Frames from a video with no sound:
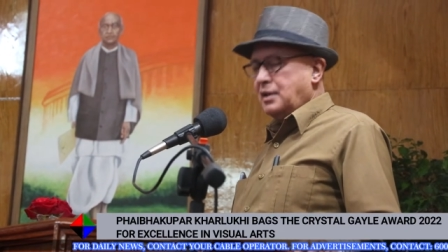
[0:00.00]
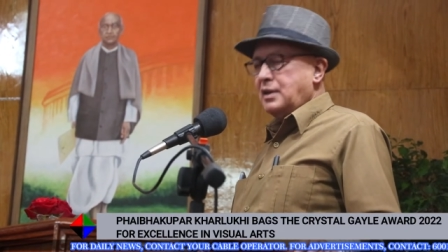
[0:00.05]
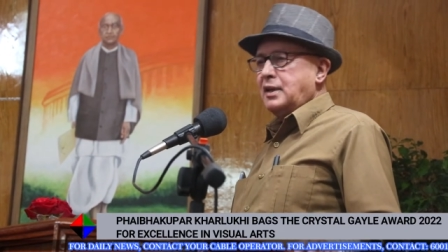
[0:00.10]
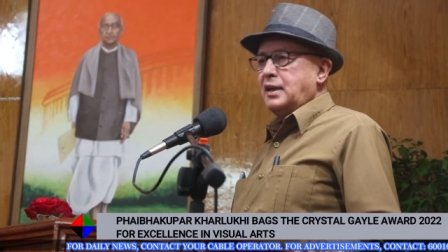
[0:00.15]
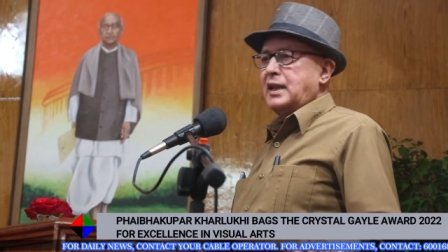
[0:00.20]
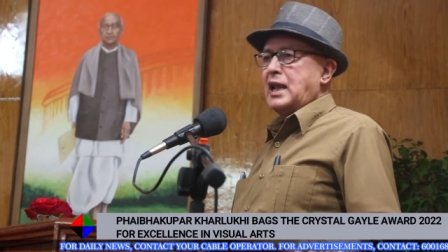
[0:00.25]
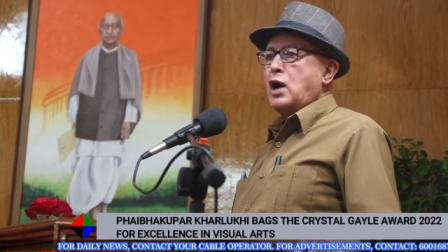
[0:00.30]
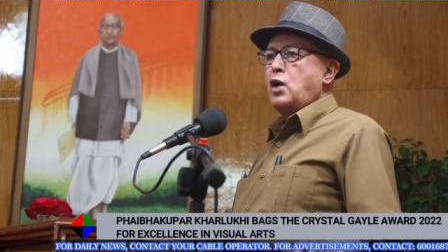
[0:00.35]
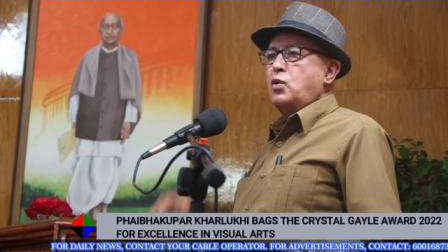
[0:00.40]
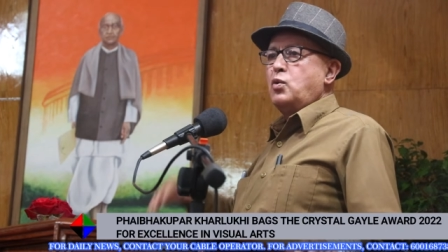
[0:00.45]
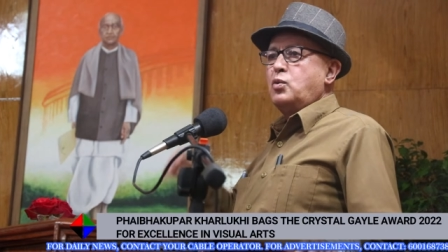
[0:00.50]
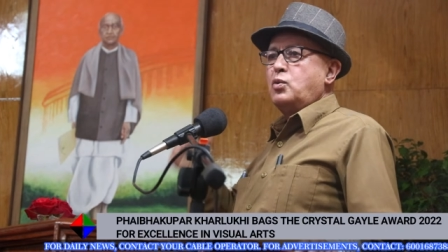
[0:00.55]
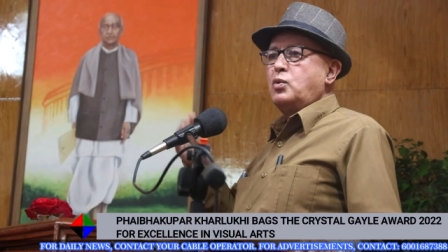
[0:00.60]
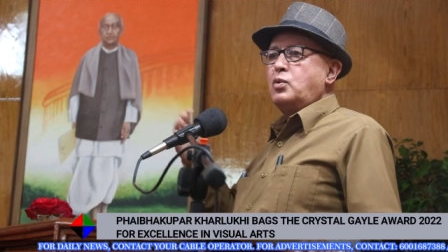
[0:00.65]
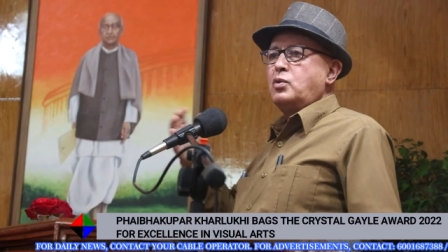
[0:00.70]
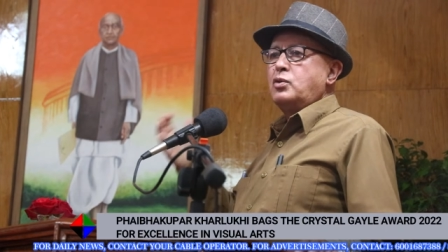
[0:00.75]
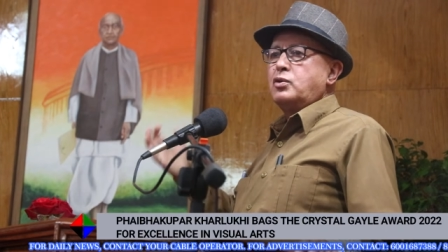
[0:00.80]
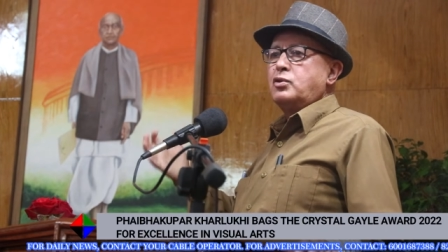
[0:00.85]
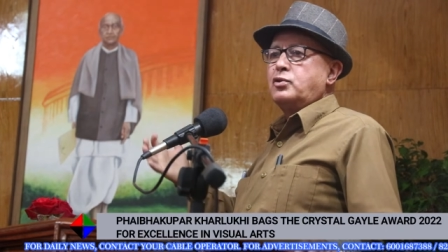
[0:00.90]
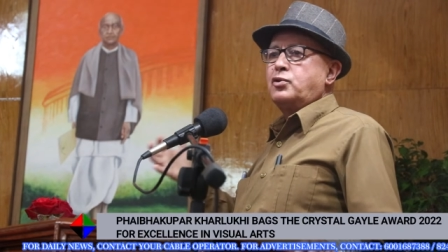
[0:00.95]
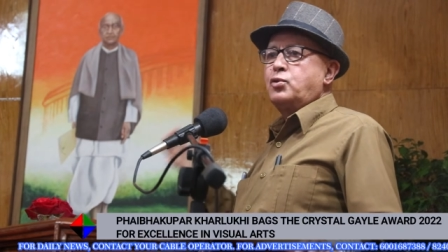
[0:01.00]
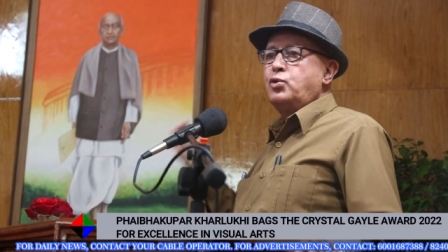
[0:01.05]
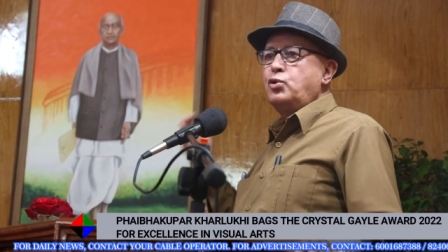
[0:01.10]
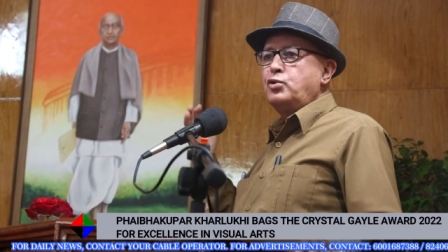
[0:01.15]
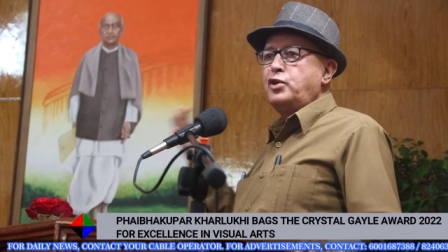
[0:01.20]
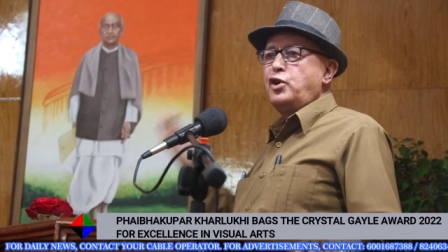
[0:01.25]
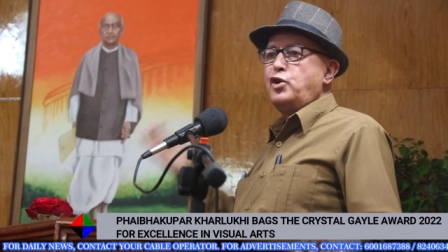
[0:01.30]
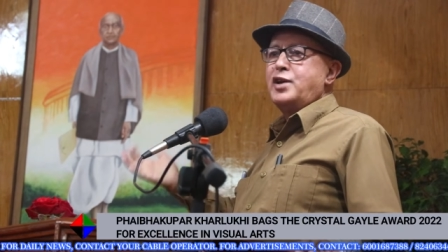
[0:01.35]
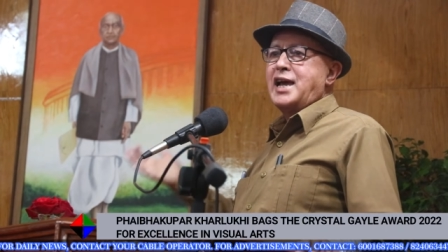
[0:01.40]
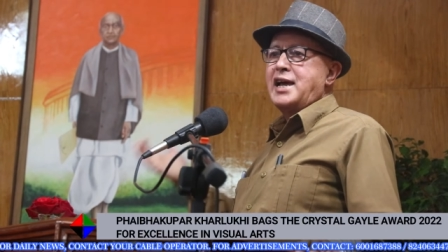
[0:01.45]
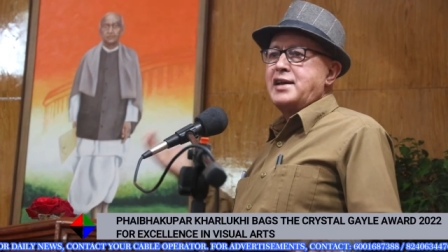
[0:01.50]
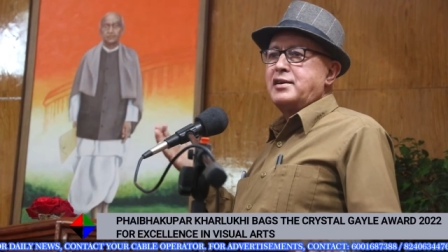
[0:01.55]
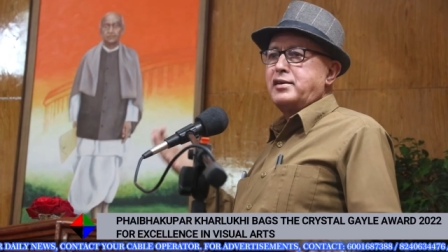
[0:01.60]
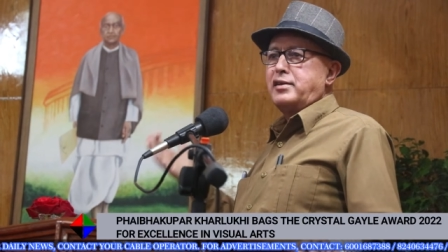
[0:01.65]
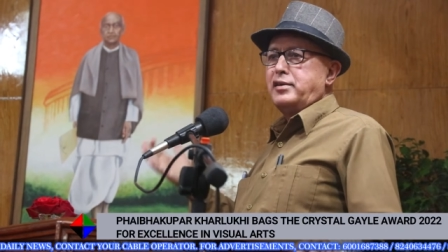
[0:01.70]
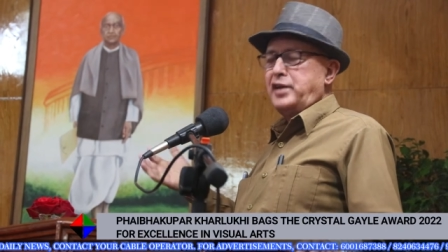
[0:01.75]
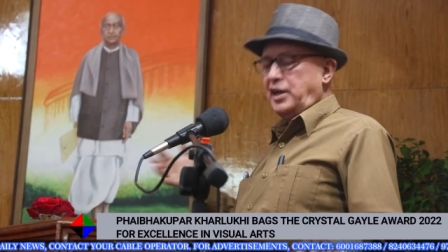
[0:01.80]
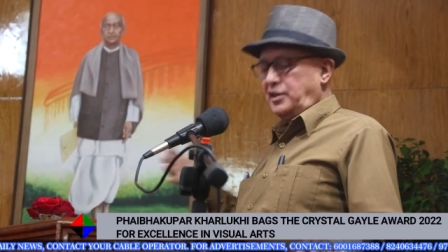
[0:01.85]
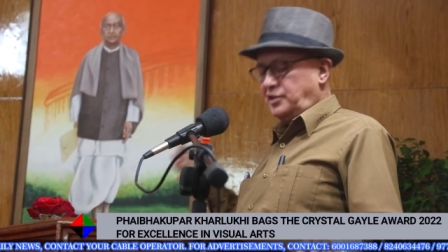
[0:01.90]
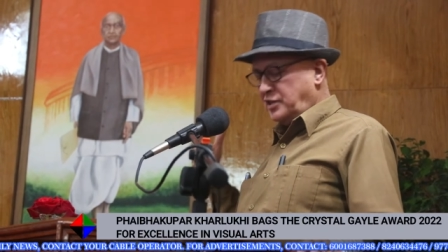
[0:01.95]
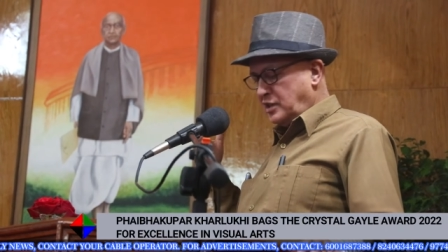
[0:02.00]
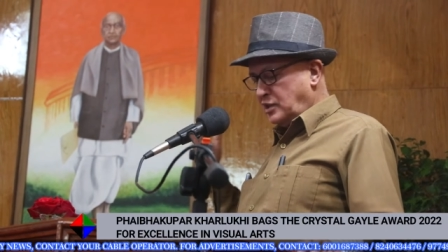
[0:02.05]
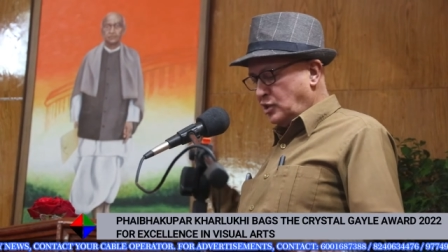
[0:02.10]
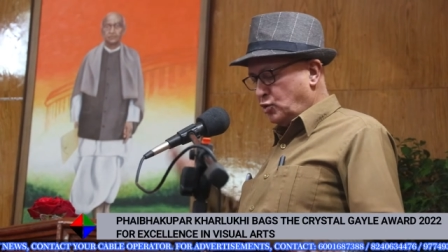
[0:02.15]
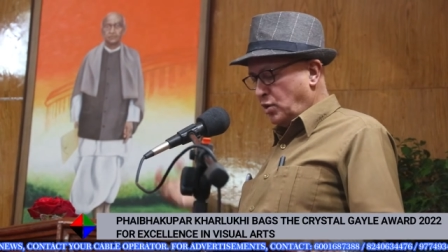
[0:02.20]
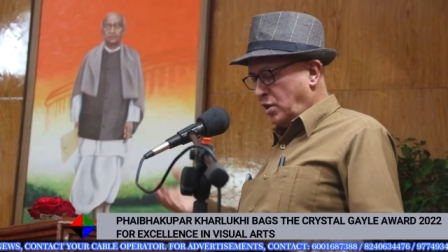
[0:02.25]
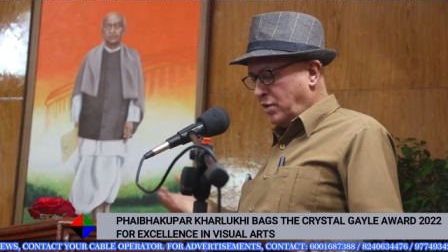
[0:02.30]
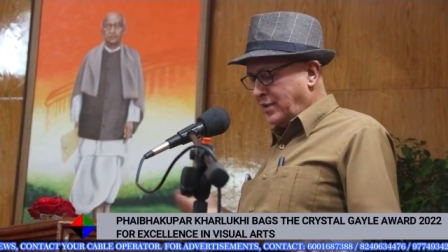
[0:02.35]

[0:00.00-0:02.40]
Now, through the United Nations,